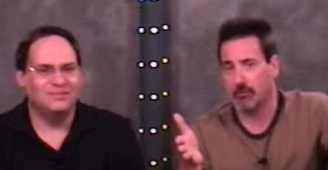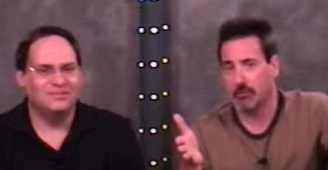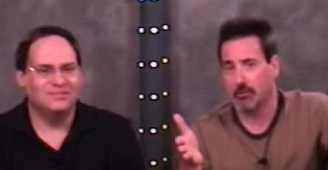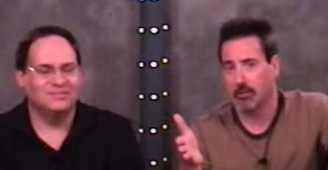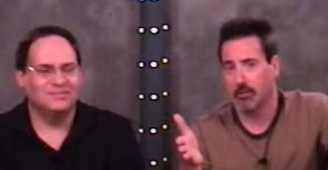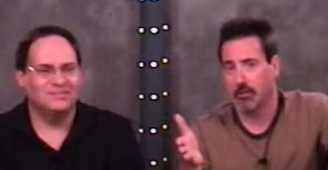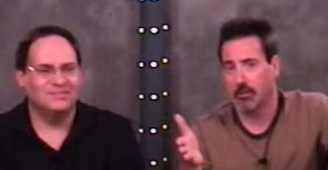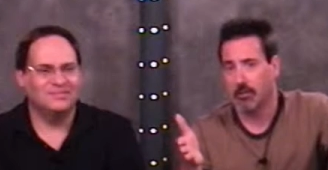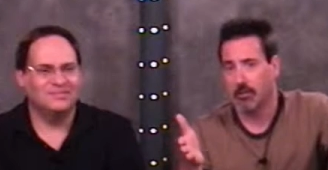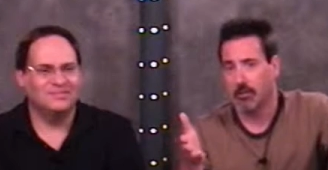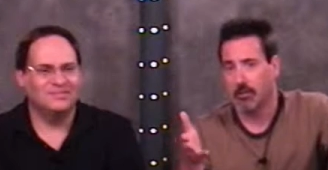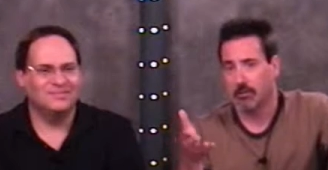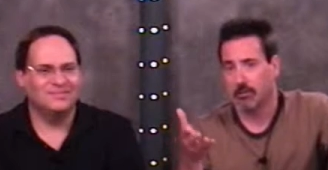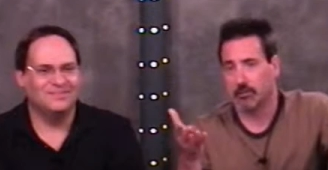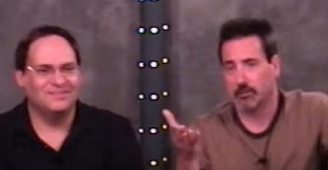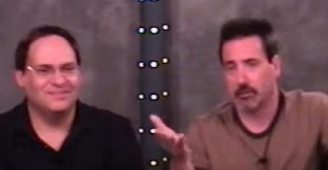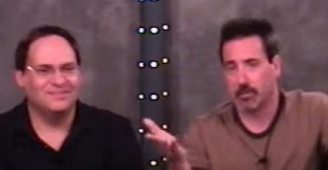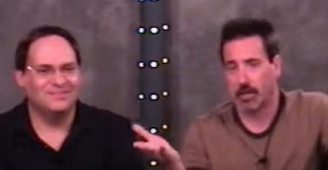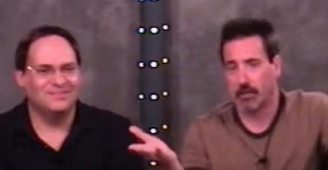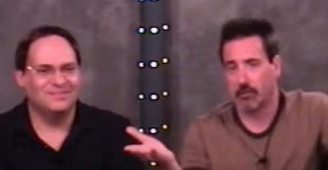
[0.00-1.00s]
Speaker 1: mm-hmm.
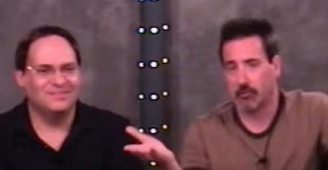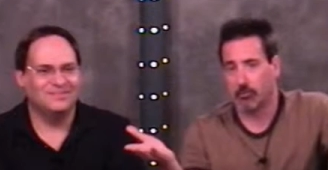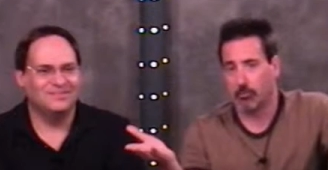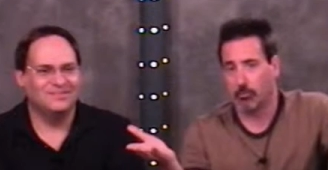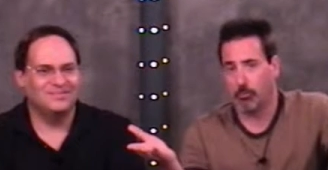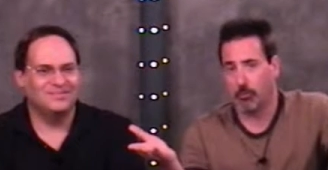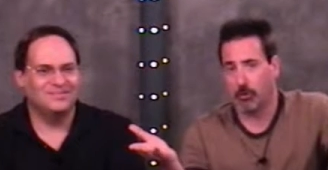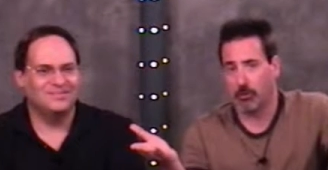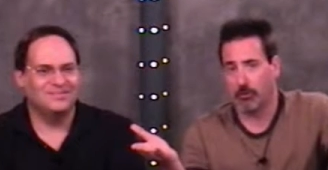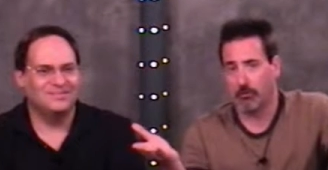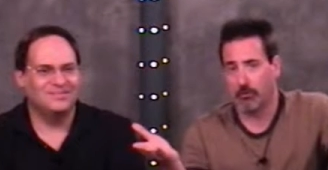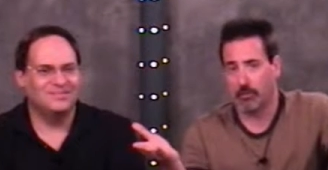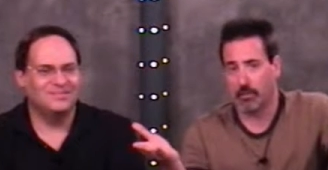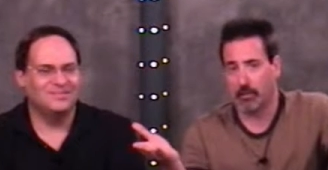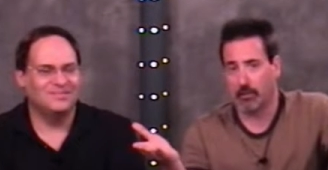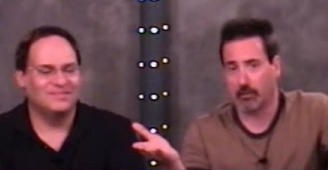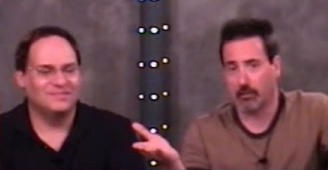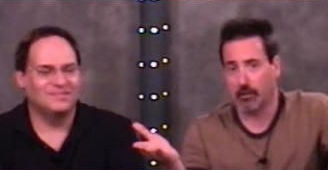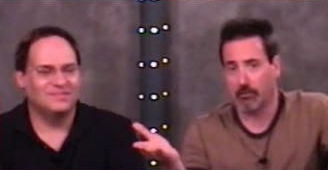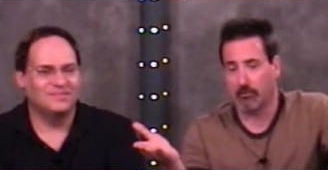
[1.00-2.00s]
decided to appoint a
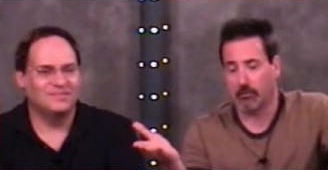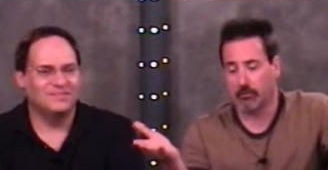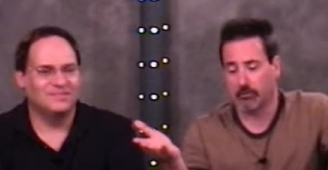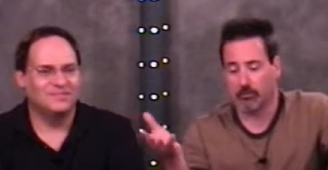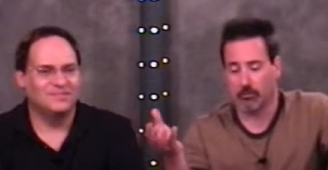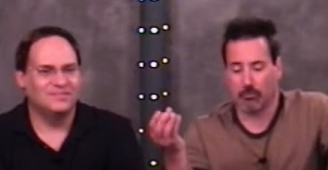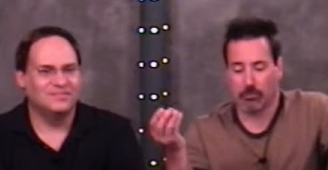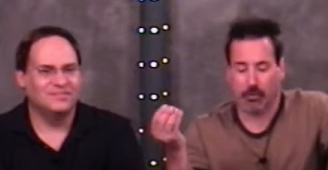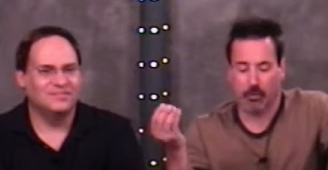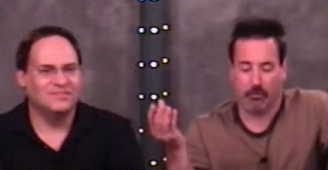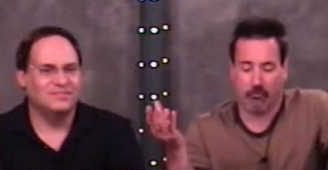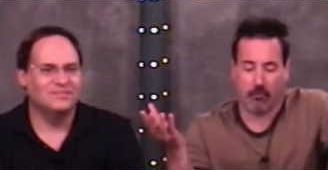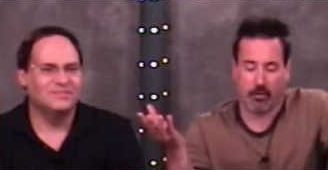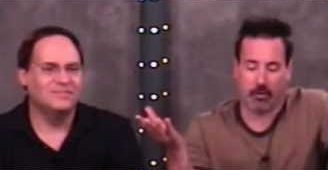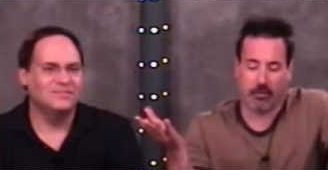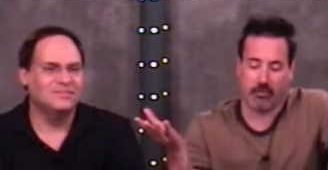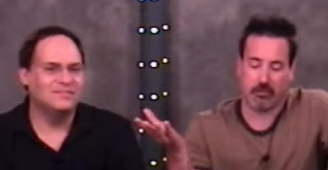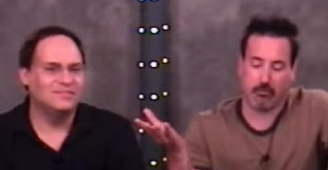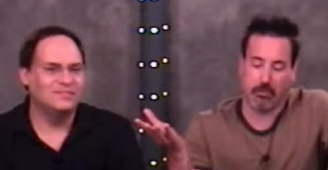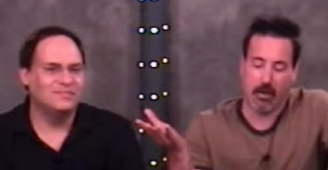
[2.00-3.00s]
lieutenant governor. So what did what did
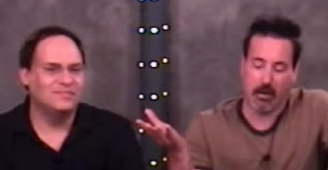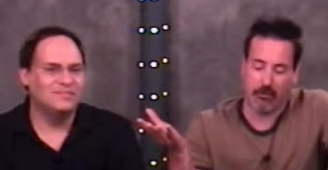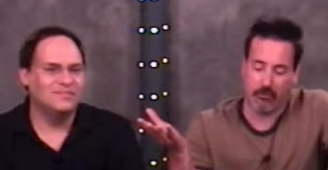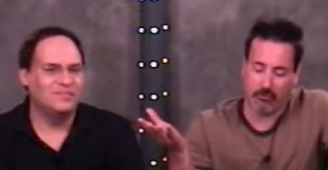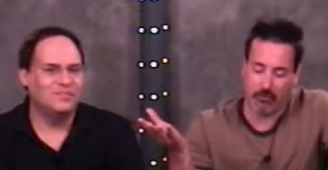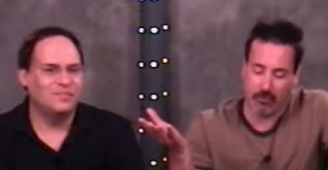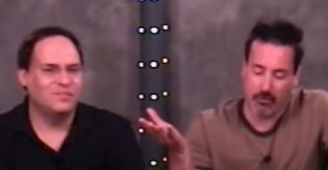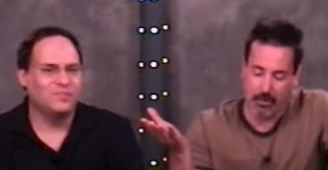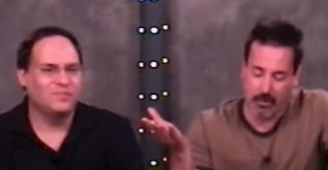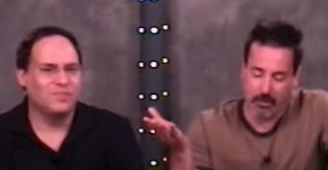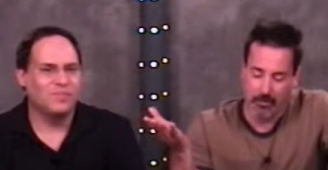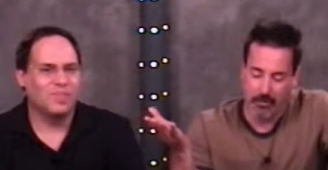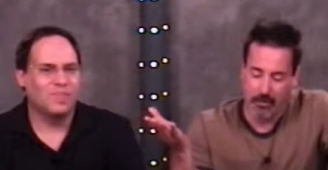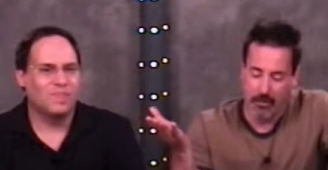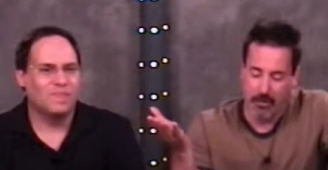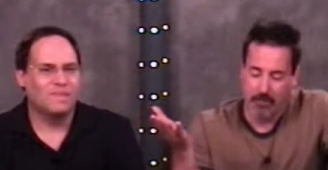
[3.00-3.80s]
Espada do, Ed?